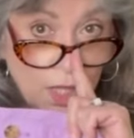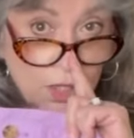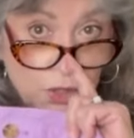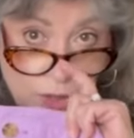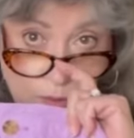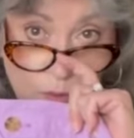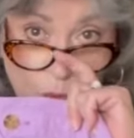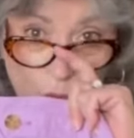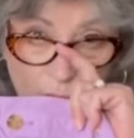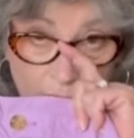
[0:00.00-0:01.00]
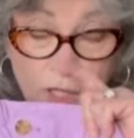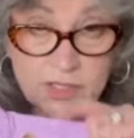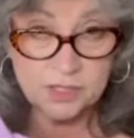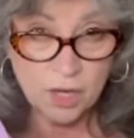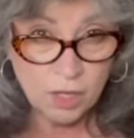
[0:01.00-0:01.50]
look more
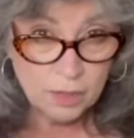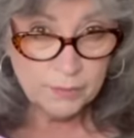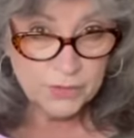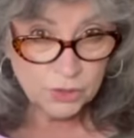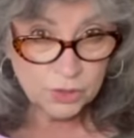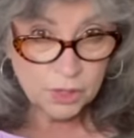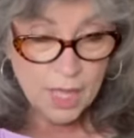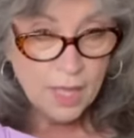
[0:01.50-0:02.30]
autumnal.